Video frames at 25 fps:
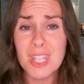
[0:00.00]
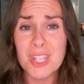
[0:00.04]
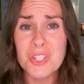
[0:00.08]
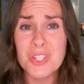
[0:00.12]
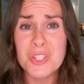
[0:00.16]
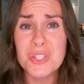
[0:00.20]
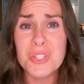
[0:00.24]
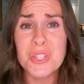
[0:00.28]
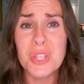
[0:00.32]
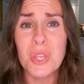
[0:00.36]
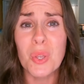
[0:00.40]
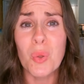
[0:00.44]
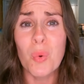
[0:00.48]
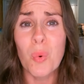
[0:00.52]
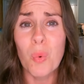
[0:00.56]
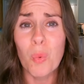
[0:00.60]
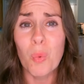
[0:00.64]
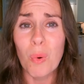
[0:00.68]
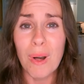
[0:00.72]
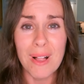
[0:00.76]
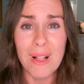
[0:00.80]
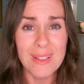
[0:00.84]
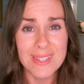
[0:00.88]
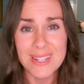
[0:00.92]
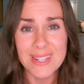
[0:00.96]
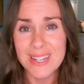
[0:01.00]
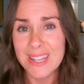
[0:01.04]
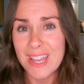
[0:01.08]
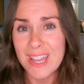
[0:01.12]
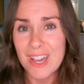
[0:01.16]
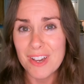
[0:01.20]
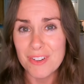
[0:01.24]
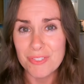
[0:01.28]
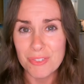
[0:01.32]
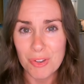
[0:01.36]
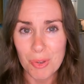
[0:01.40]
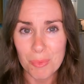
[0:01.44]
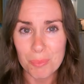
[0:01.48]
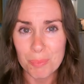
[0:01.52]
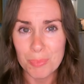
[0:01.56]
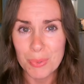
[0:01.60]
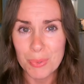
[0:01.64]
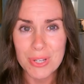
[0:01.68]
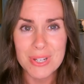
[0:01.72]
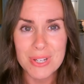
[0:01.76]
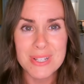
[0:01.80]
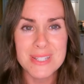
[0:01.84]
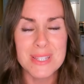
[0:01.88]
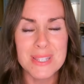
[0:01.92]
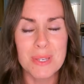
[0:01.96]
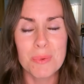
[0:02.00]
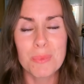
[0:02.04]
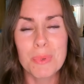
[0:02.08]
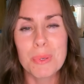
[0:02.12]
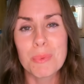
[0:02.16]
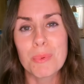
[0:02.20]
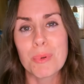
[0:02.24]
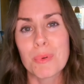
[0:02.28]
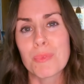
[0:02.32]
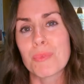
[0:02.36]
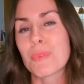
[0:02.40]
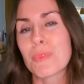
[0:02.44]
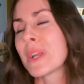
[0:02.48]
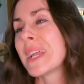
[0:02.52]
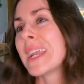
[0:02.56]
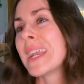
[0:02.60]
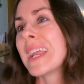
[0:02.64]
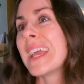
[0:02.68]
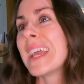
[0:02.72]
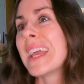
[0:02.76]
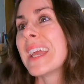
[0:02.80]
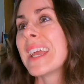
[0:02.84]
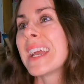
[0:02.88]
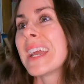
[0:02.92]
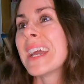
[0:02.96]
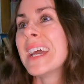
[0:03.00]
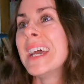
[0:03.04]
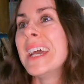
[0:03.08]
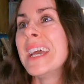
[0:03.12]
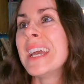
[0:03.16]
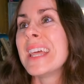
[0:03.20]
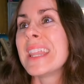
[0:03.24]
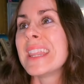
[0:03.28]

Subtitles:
just the quality of books that we were reading,